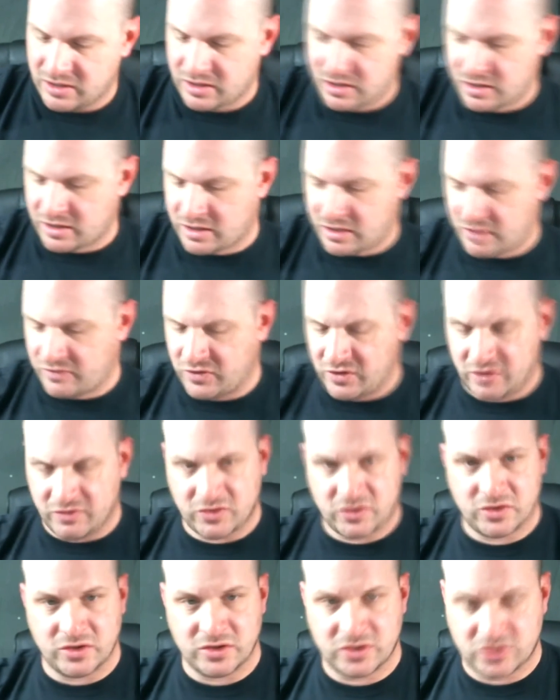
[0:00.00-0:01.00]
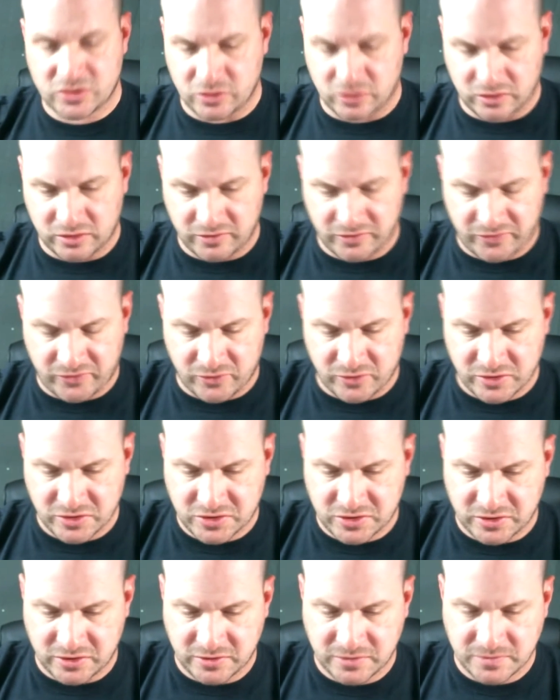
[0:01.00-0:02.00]
if you give it to the Assault
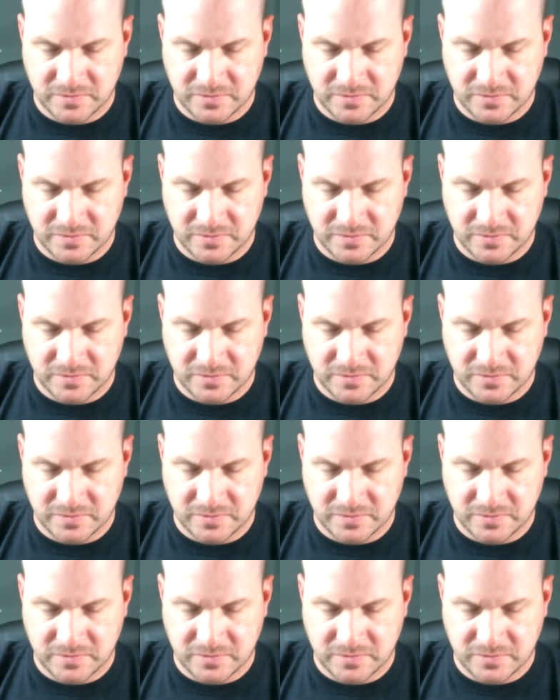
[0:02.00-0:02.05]
Enforcer,